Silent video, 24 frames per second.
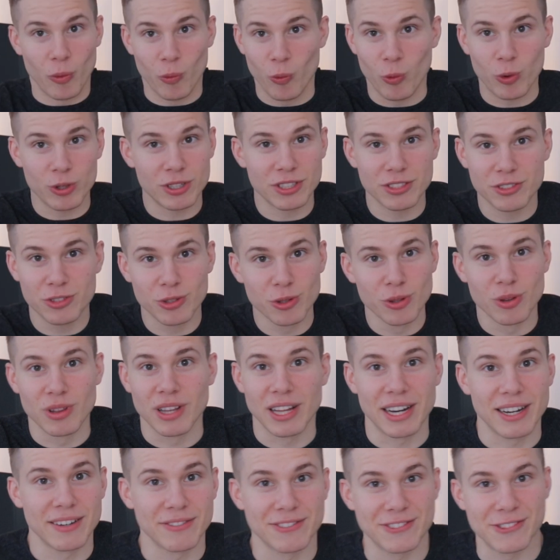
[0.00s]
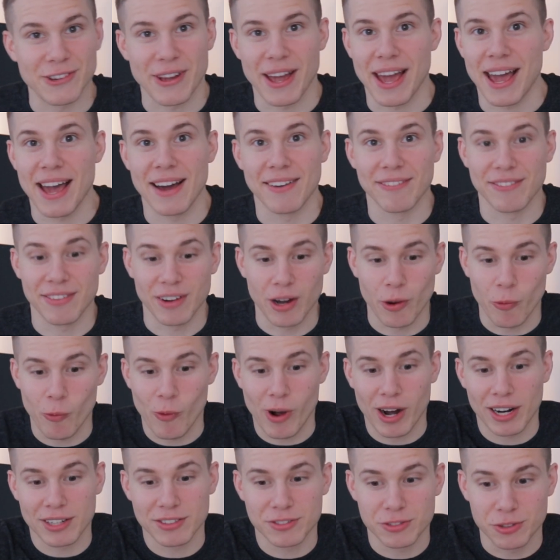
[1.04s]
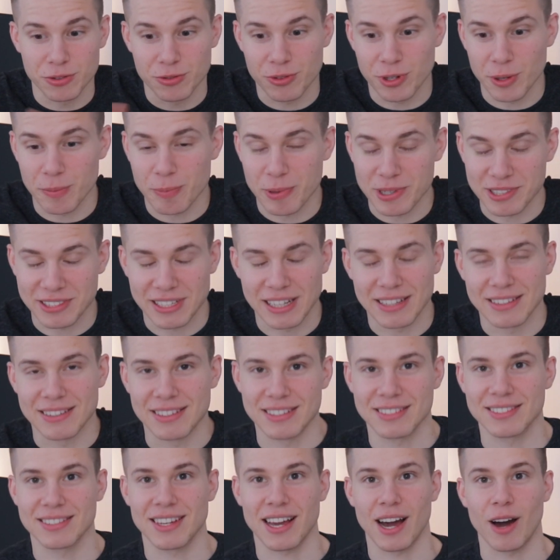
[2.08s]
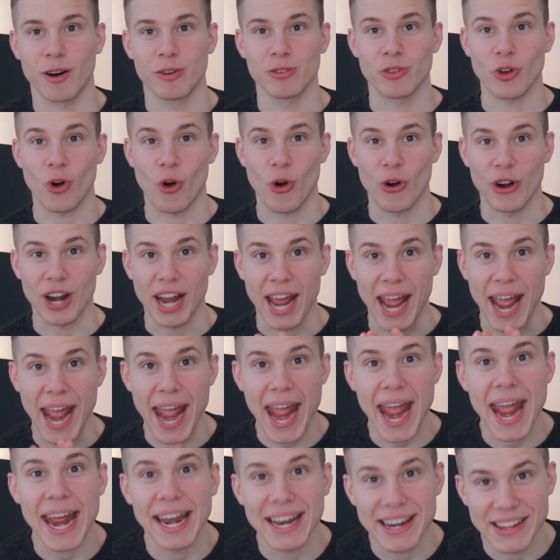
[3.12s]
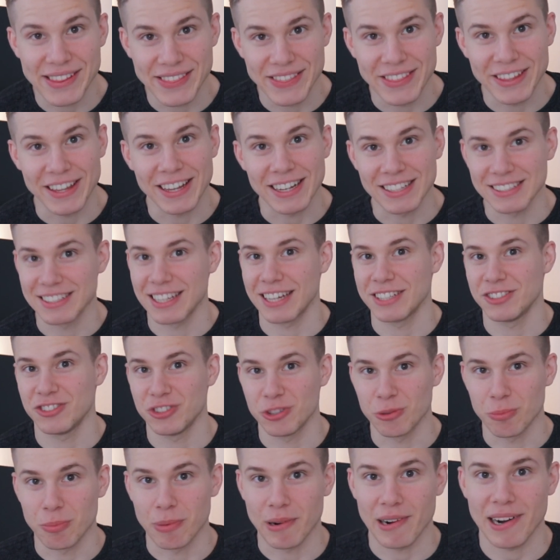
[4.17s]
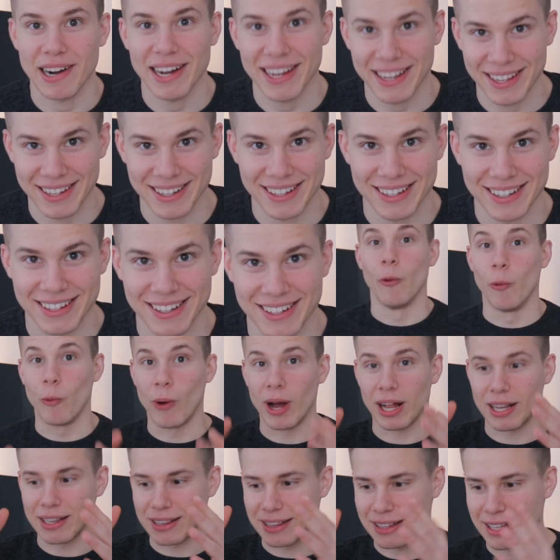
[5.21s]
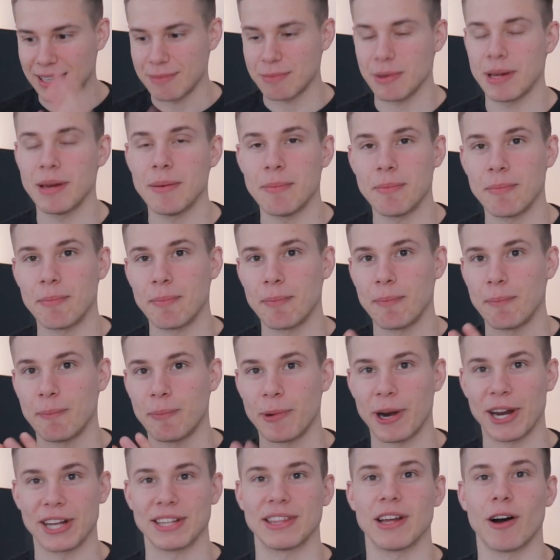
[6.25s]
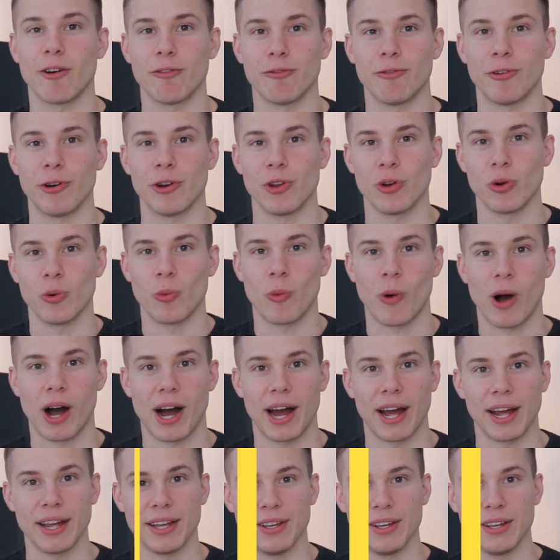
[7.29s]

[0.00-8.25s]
Wouldn't you love to have a 1 to 3% discount on anything that you buy? Well, let me break down for you why